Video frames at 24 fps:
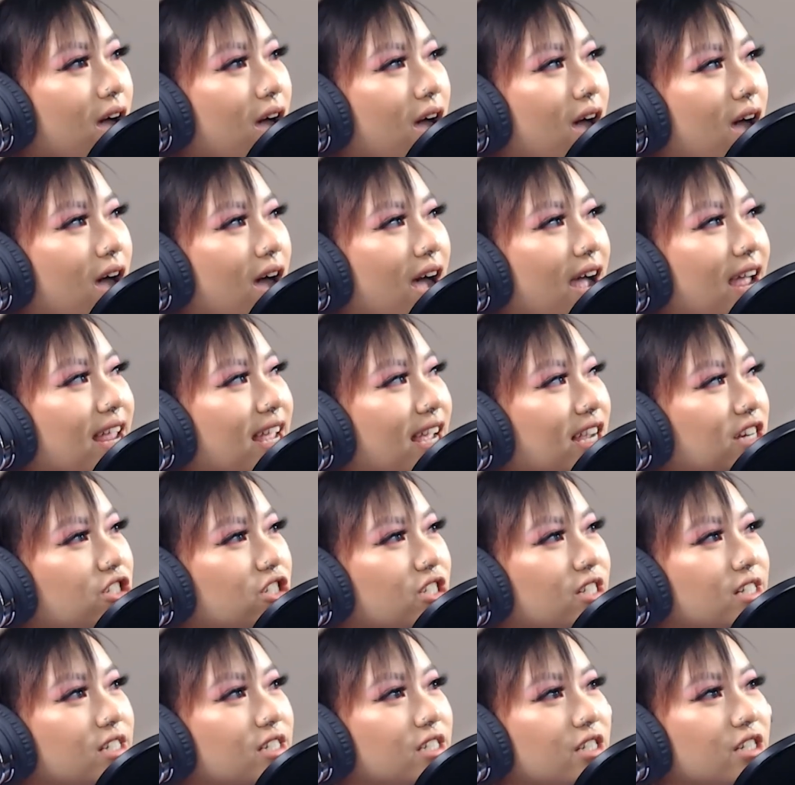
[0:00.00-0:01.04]
I
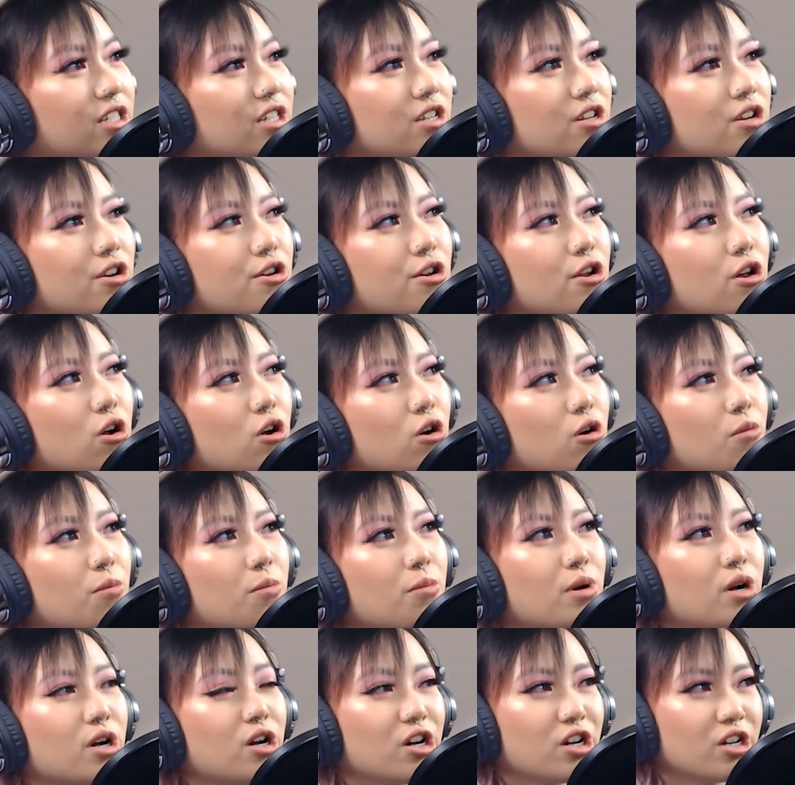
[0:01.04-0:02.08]
actually didn't know
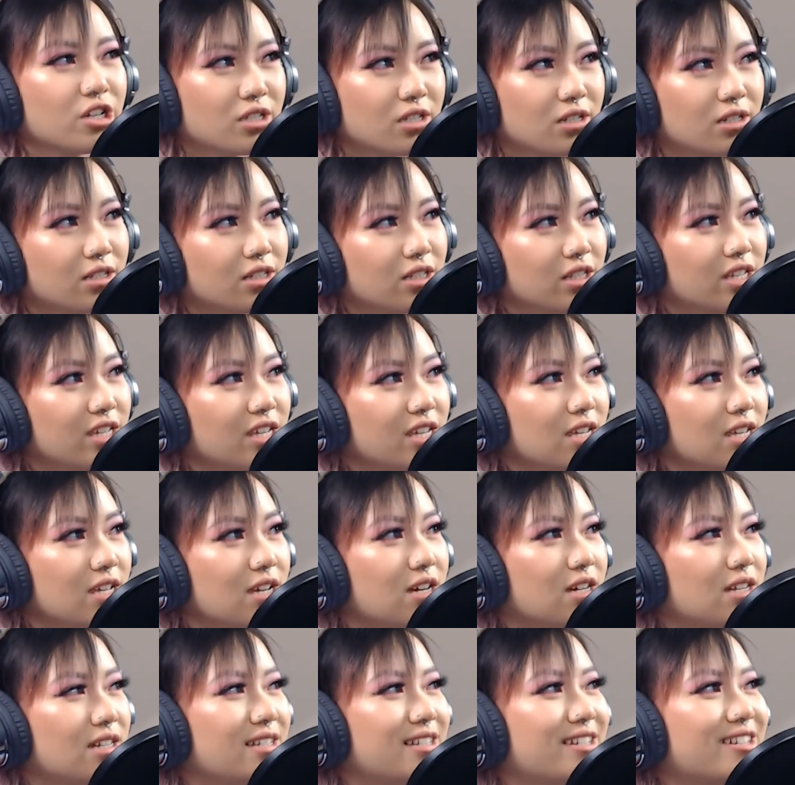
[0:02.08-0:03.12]
personally
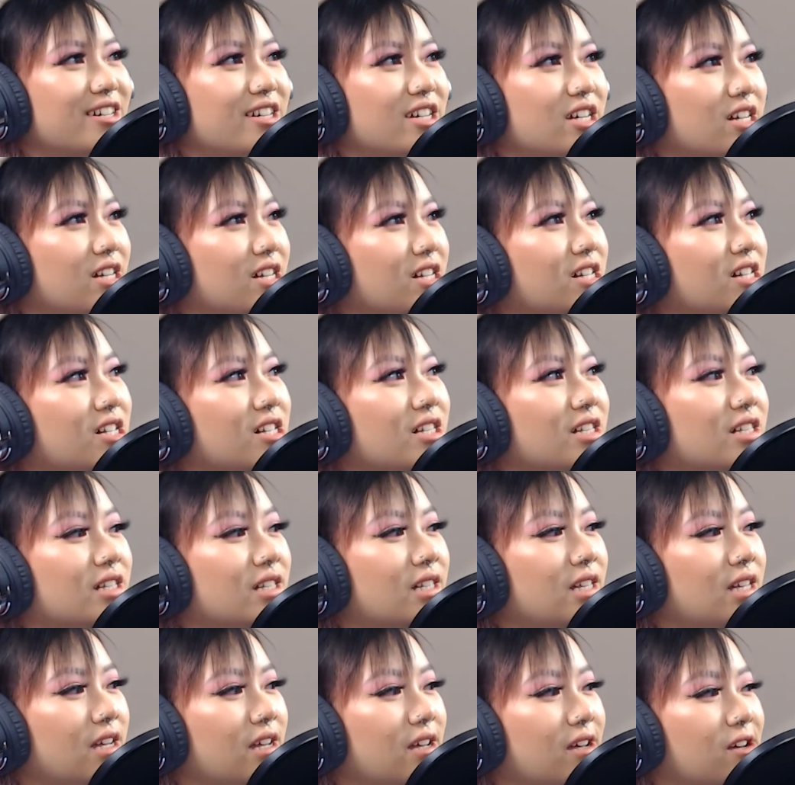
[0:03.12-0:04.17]

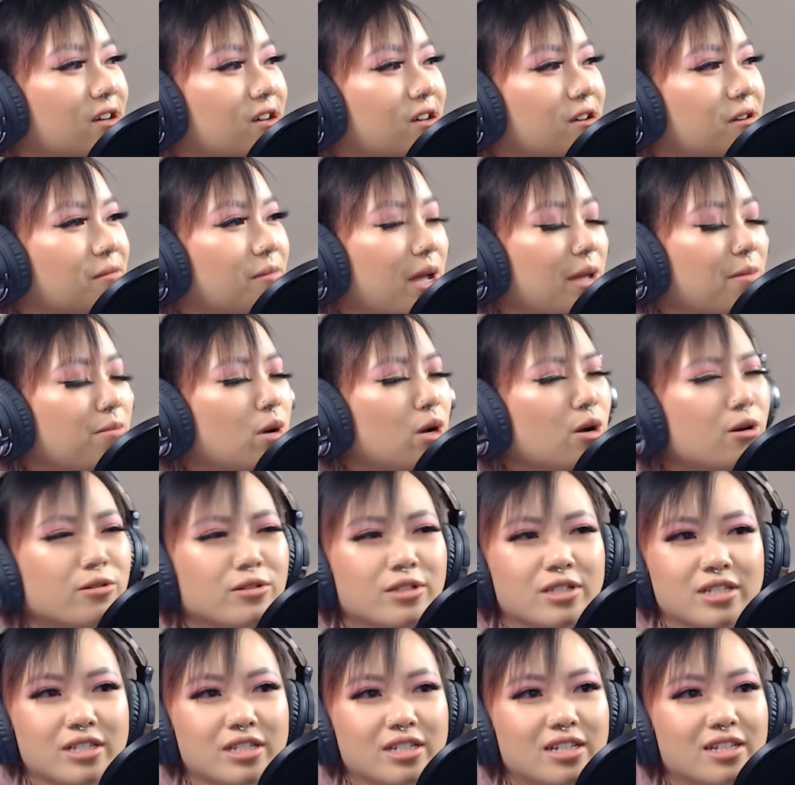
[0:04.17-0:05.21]
until I
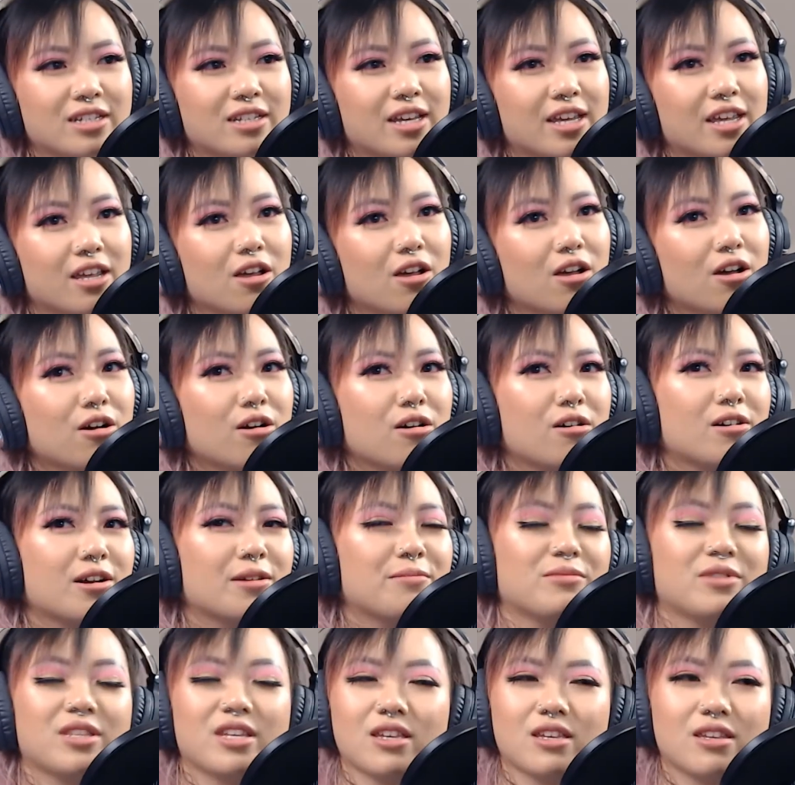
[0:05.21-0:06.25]
posted like, oh,
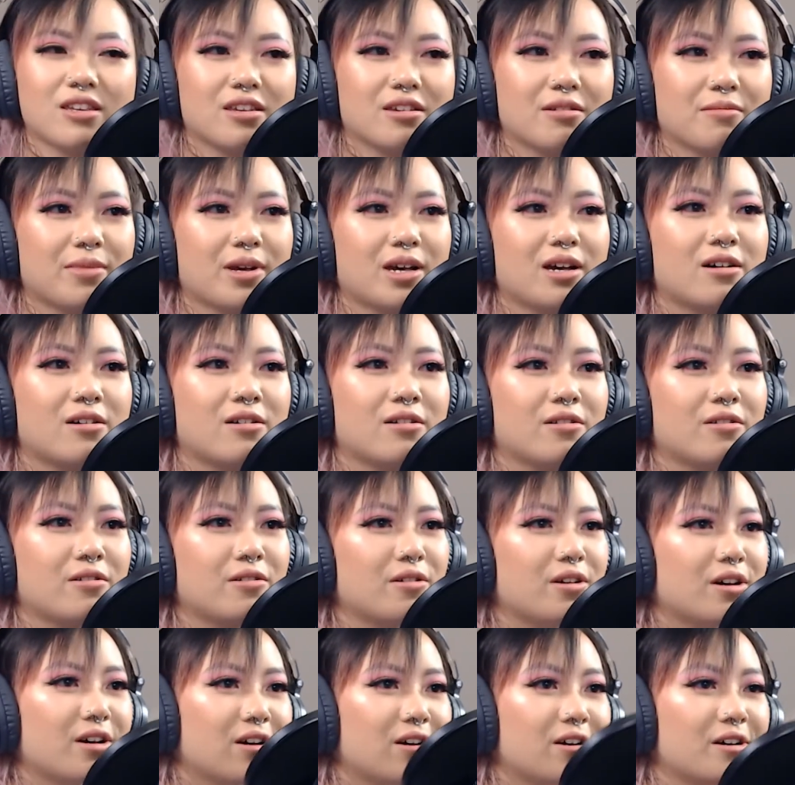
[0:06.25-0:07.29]
I'm thinking about
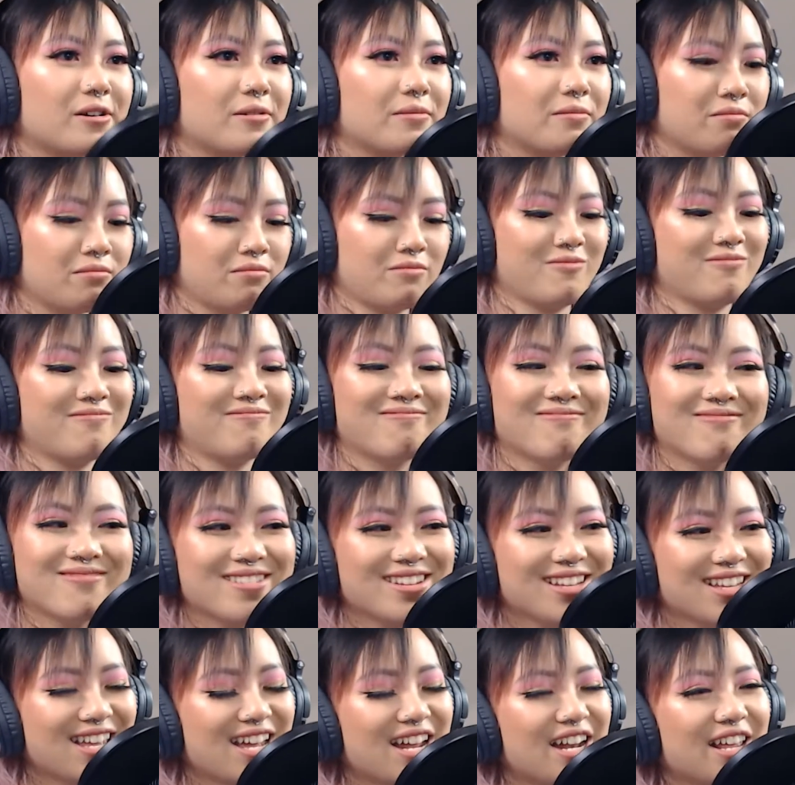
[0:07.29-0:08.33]

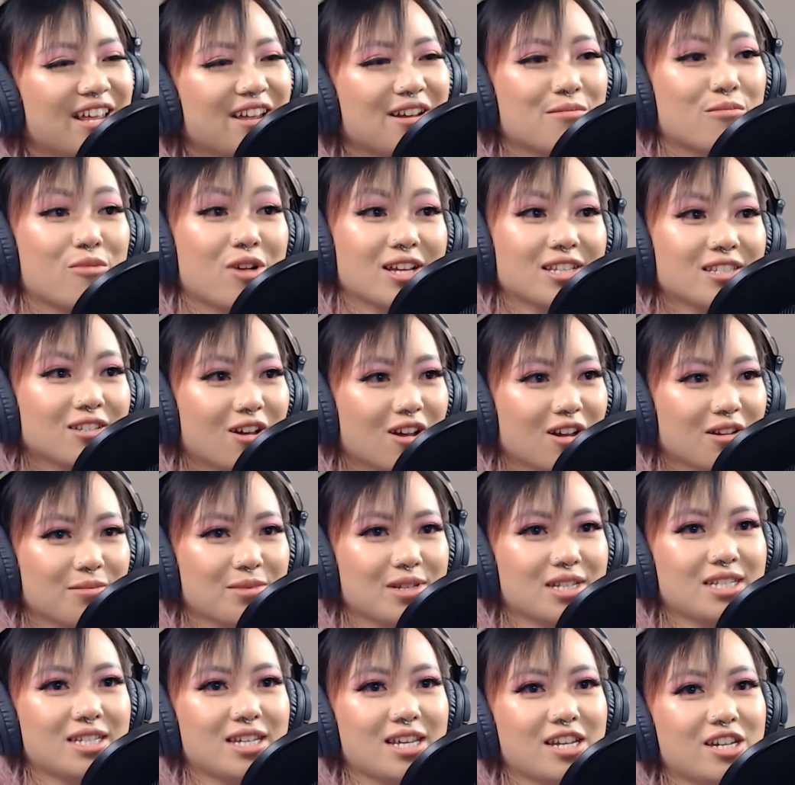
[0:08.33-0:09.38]
getting a breast
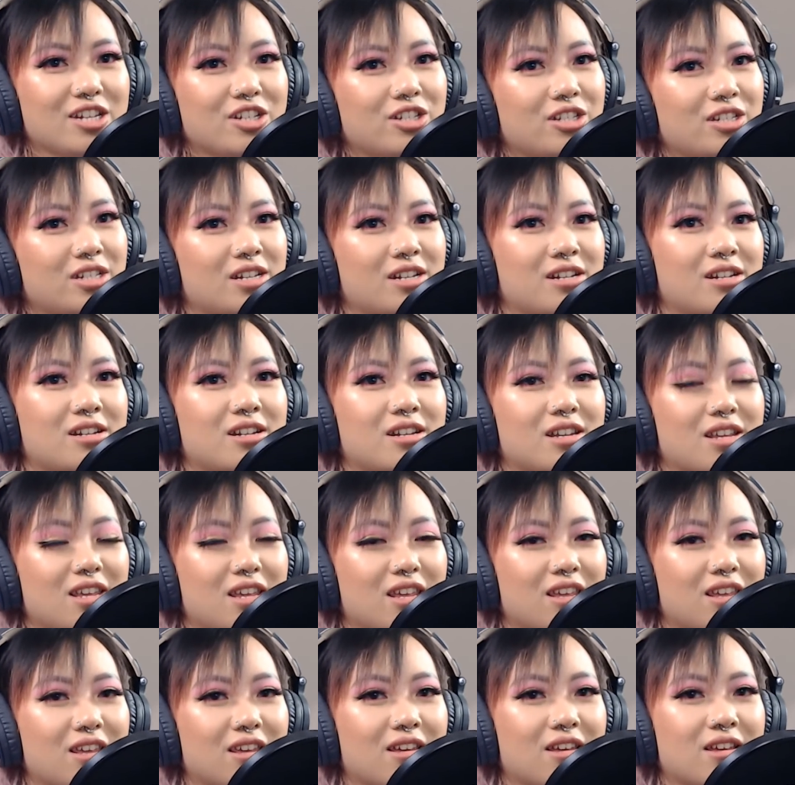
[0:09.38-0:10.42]
augmentation.
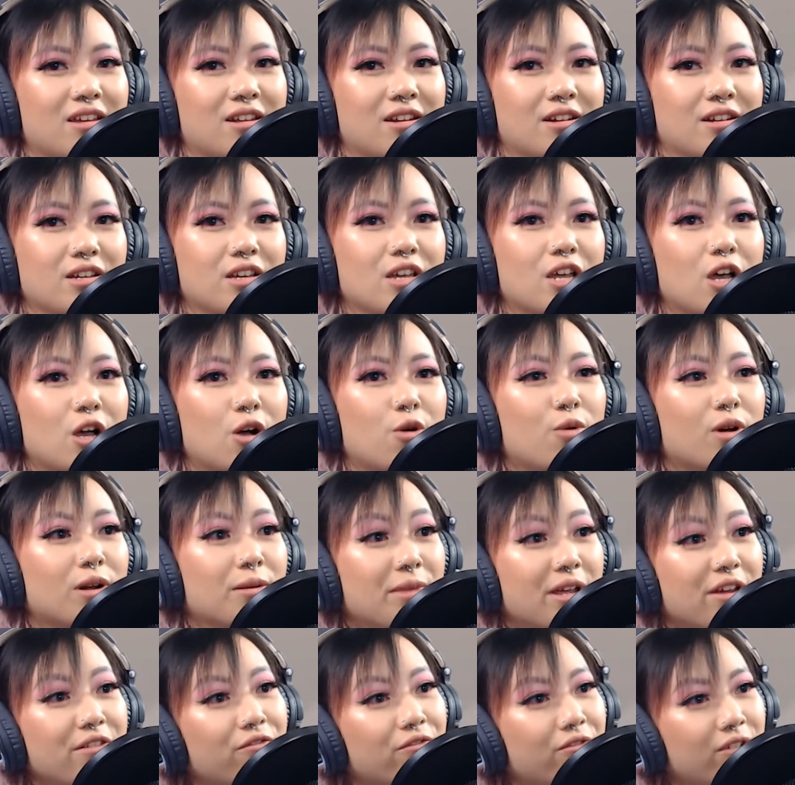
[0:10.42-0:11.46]
And one of
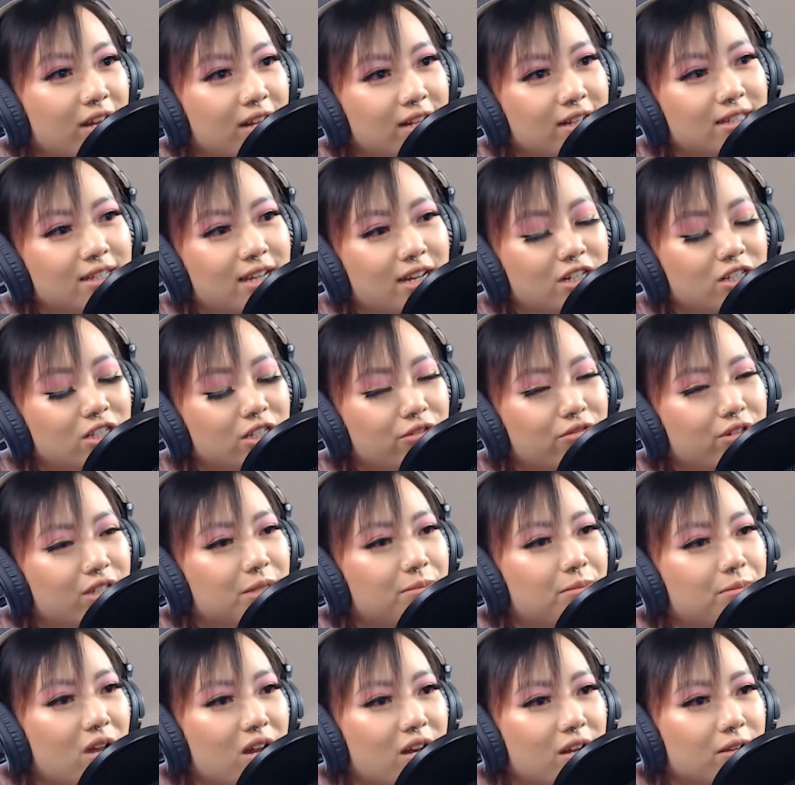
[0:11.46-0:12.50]
my friends actually
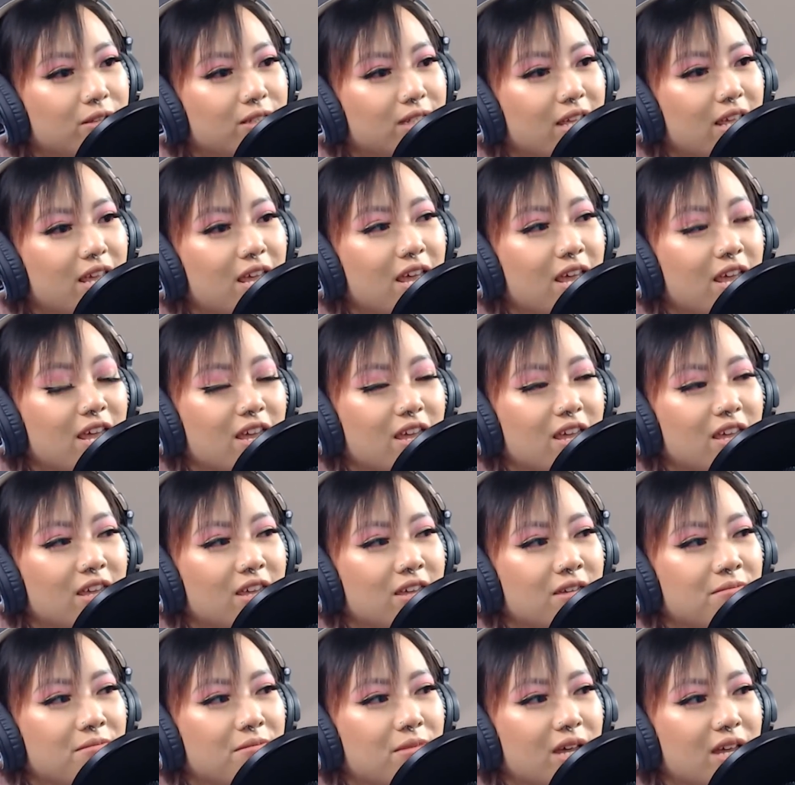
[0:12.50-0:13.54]
responded. I was like,
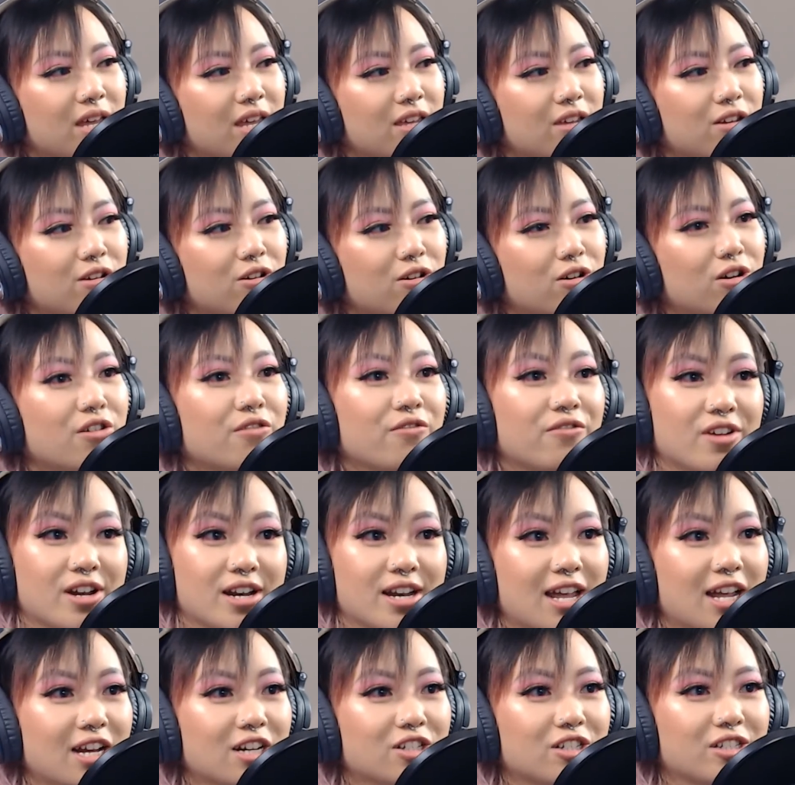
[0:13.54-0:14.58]
hey, my girlfriend
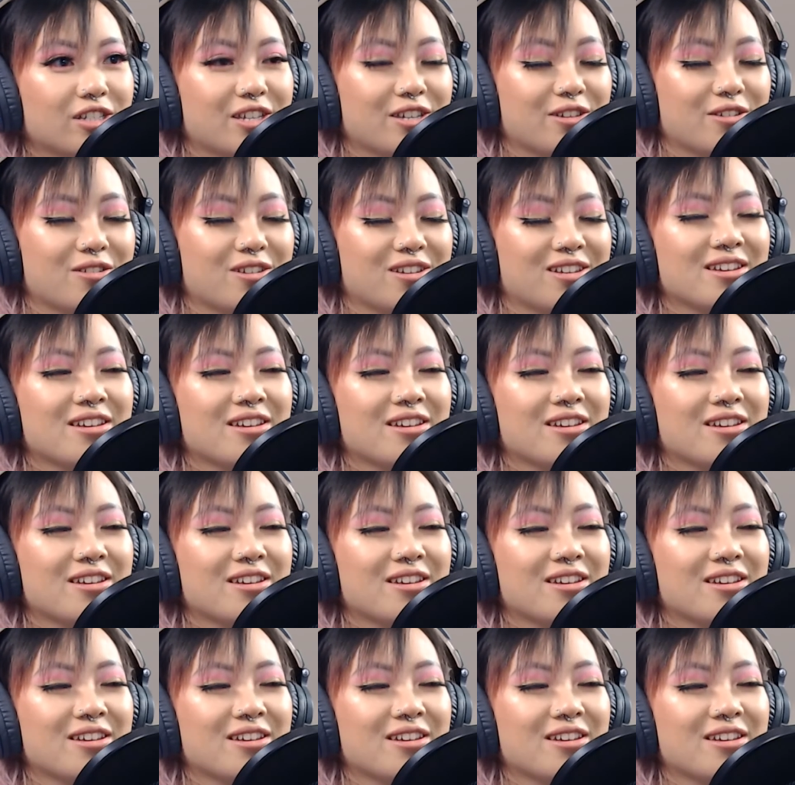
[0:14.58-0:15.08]
actually